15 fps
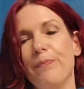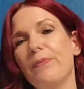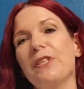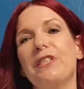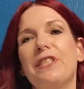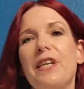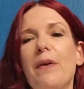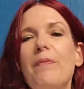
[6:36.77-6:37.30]

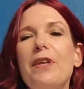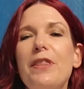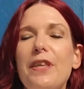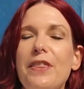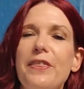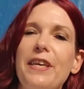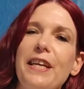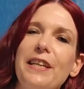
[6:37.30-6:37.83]
Some of
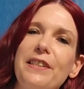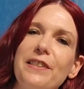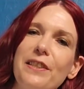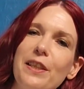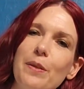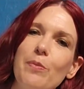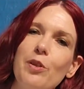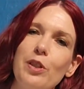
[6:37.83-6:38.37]
the things
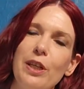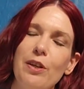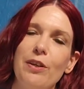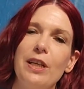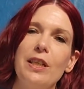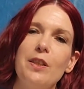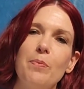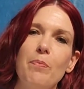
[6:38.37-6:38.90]

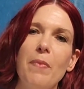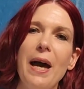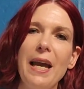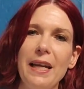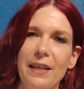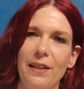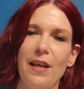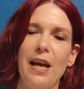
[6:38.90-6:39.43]
libertarians
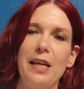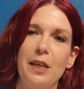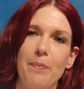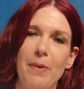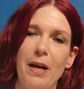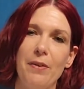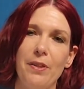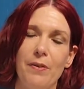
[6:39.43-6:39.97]
might like
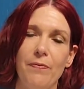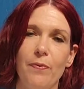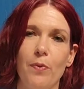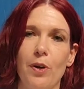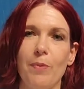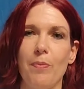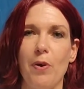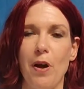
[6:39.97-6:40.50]
about the
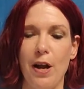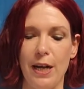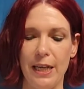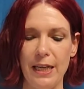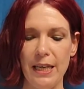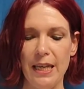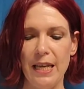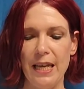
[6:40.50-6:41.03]
Forward
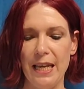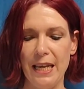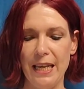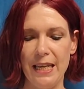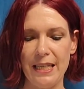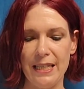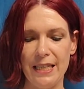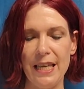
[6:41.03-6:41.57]
Party
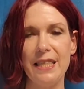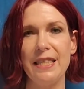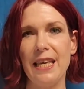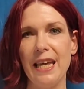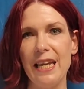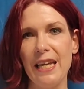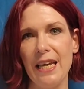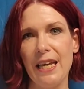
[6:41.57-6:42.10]
is that
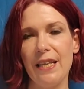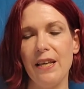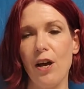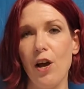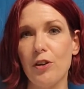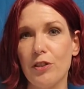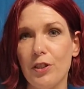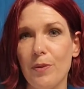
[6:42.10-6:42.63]
they
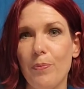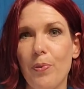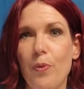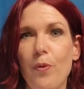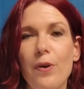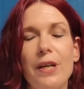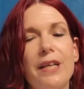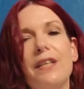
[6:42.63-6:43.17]
are
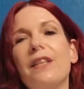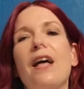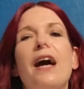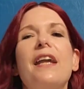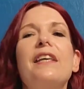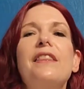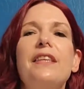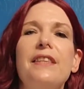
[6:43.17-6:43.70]
supporting a
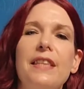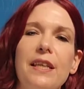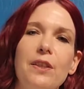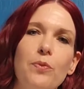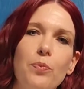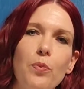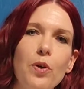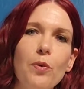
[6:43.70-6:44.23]
lot of the
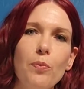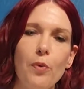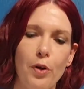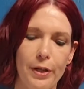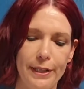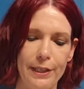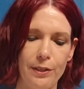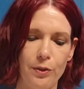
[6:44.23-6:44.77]
things we're
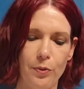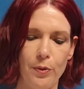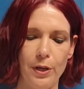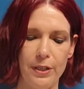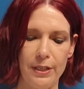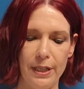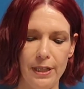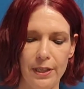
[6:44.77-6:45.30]
working
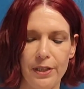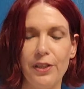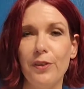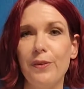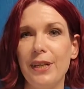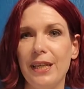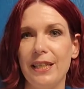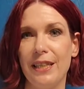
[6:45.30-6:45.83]
towards,
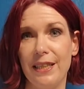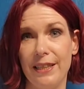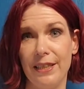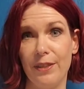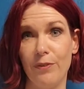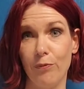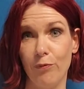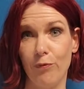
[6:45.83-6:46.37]
including
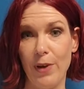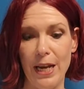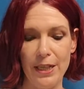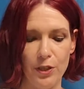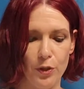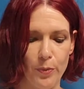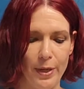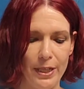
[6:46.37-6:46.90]

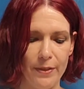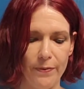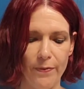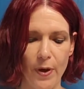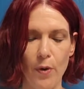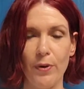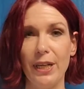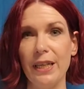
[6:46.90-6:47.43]
ranked choice
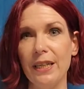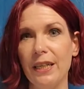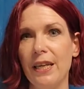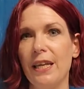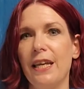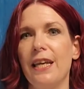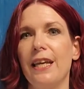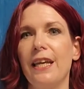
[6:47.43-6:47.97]
voting,
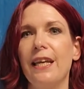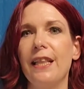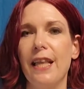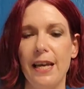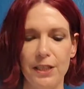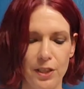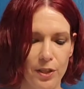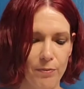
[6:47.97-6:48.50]

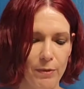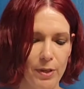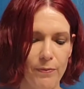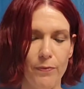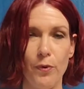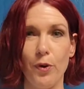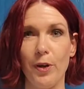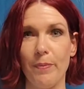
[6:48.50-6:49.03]
election
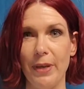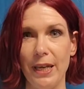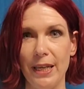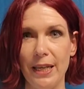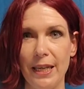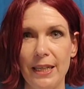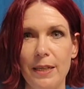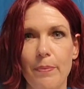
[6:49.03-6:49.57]
reform, and
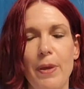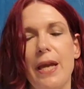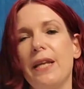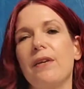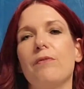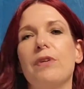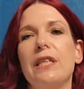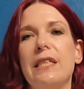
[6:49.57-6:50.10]

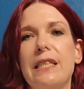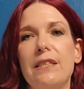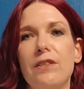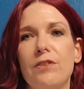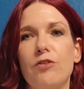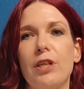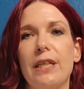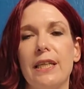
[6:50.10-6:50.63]
independent
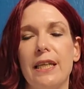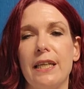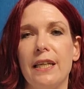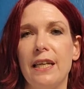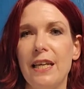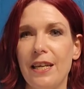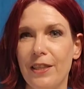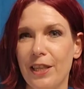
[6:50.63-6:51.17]
redistricting.
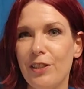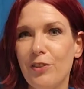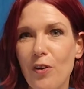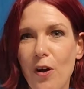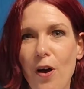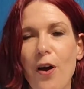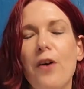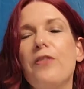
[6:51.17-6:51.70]
These
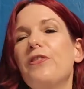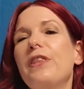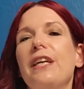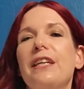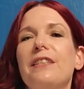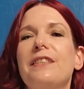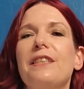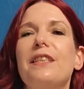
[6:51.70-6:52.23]
are all
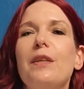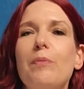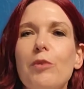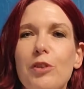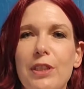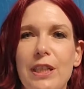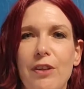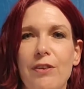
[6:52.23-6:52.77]
things
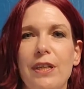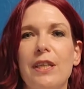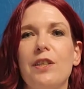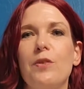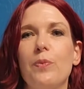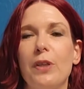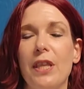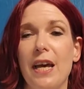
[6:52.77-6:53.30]

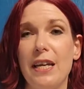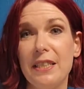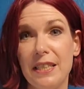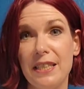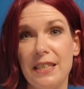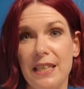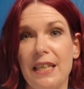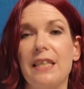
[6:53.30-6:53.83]
libertarians would like
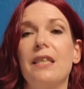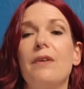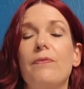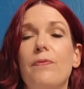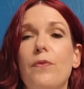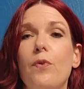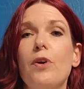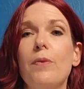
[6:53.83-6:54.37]
to see and the
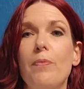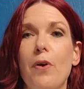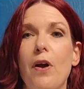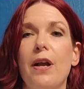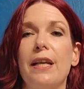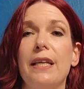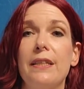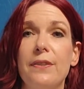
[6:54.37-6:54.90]
Forward
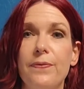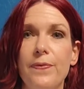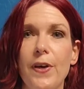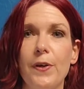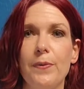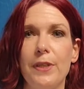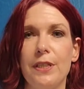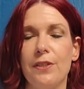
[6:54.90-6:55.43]
Party is
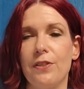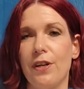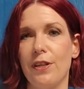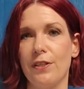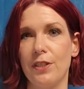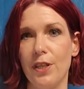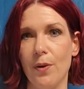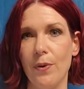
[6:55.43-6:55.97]
focused
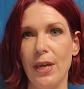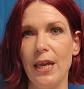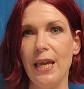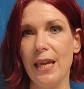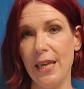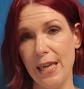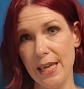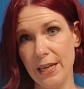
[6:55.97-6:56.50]
on. So
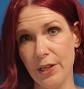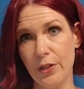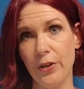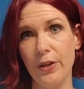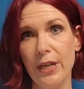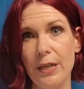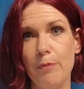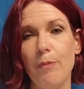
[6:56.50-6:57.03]
it
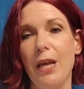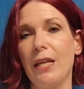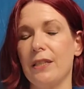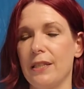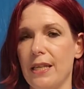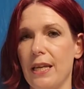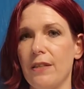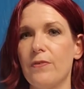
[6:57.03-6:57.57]
could make
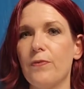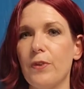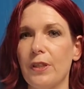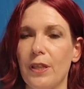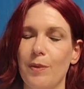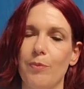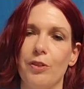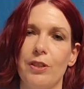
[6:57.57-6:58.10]
sense for
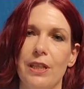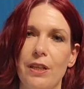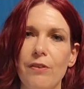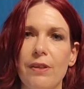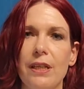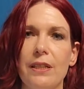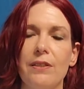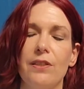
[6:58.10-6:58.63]

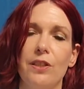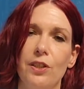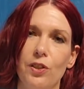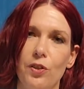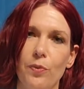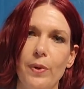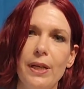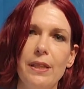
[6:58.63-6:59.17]
libertarians to
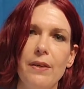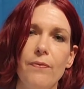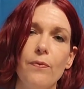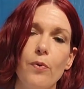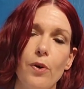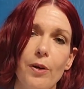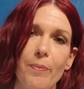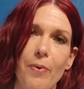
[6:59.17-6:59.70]
join the
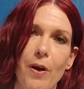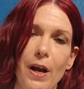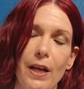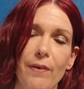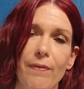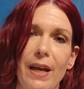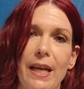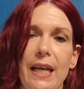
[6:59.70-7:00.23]
Forward
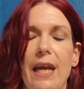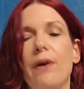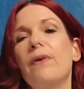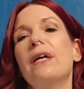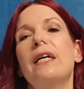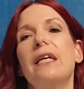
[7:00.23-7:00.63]
Party right now,